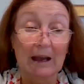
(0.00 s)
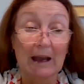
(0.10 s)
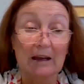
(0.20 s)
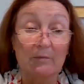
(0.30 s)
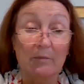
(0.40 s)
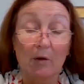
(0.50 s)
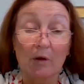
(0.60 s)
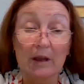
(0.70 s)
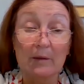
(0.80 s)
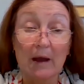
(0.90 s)
An
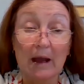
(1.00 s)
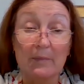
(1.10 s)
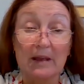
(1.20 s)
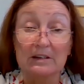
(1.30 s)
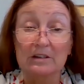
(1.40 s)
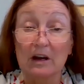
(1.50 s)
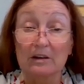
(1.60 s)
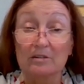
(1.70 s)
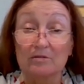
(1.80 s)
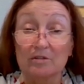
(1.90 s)
employer may be
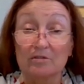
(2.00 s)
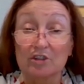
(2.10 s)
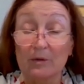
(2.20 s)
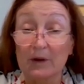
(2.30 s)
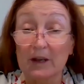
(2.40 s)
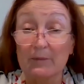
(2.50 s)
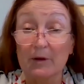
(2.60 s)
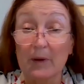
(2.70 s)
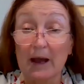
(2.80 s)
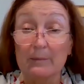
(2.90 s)
entitled to
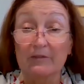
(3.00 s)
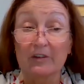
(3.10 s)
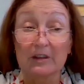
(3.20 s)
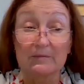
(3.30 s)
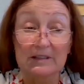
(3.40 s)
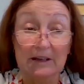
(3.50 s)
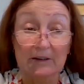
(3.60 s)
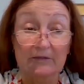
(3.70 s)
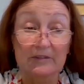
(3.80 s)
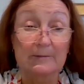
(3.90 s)
JobKeeper payment for
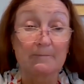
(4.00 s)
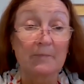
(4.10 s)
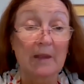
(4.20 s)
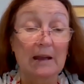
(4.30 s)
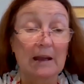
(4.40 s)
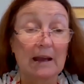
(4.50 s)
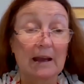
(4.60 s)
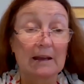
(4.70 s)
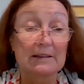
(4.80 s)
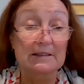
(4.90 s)
themselves.
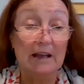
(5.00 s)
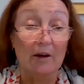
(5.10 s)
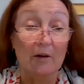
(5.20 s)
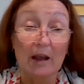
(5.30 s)
So